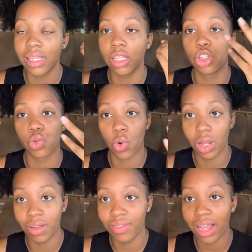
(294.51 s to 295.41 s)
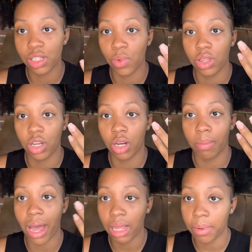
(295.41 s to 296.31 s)
and swirl effects with your
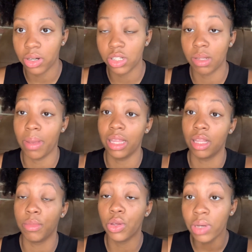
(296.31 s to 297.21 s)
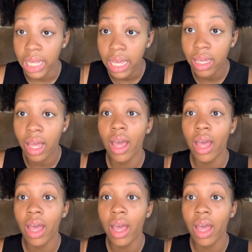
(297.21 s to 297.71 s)
body butters to make them unique,